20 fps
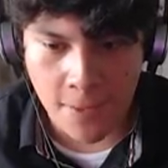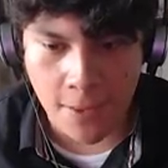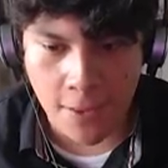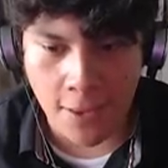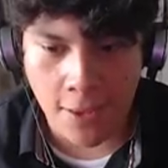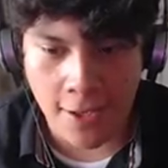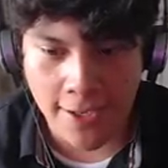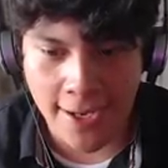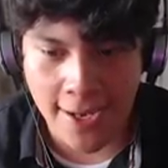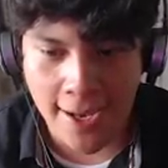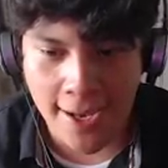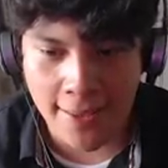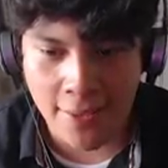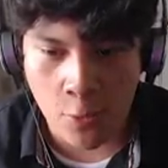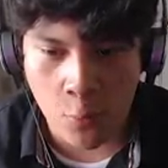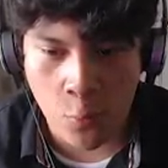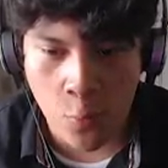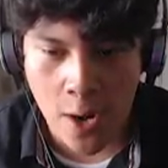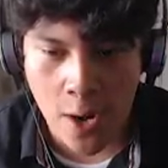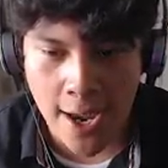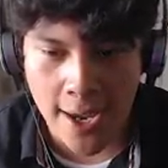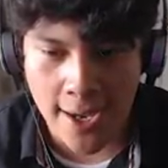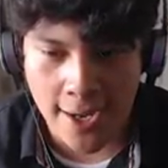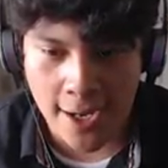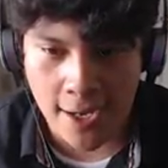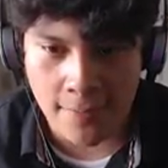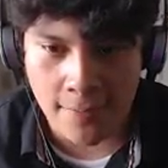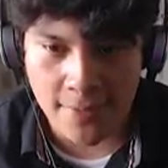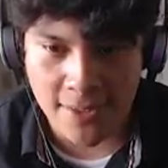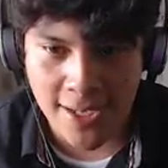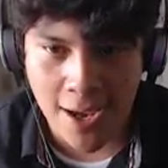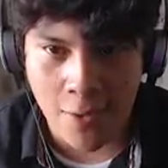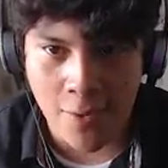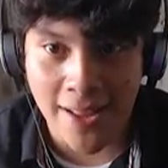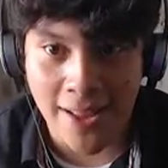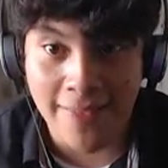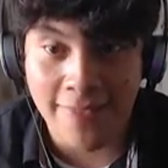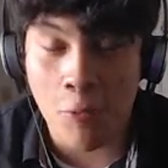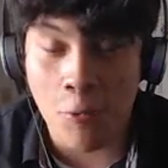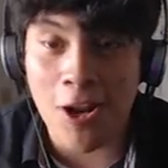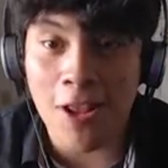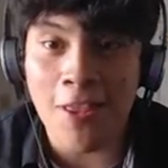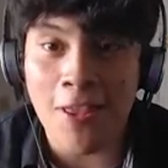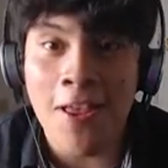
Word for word: Look at the way it comes out, and we're